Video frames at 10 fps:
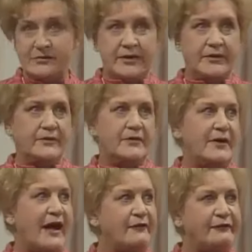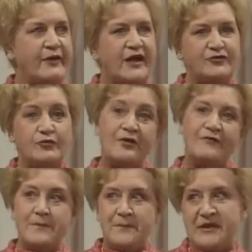you don't know how fresh. One of
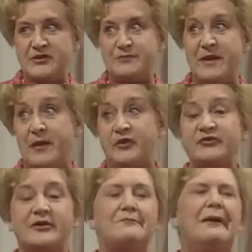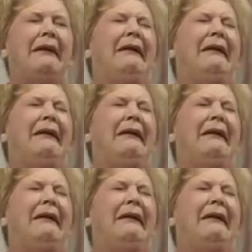them pinched me bottom. a